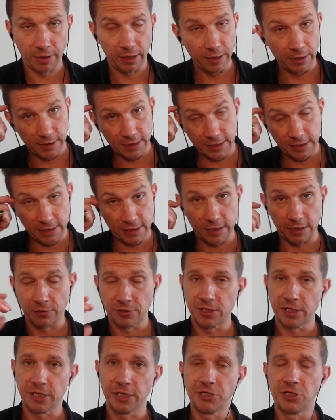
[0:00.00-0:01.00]
And
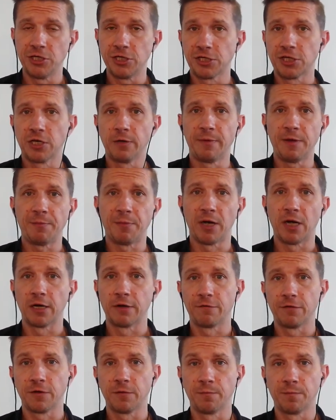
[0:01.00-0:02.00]
disassociation is going to be part
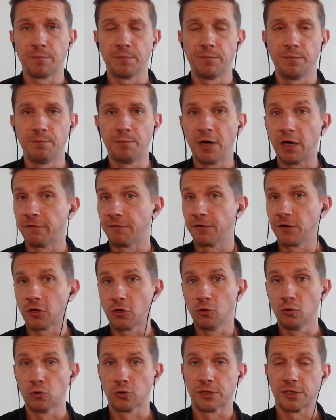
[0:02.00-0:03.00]
of the part of the
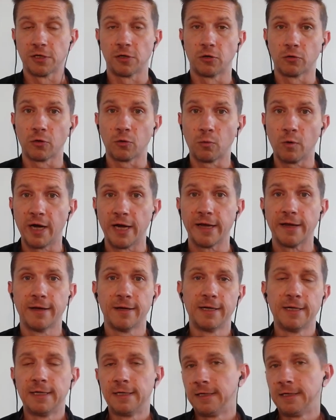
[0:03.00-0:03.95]
course along the way.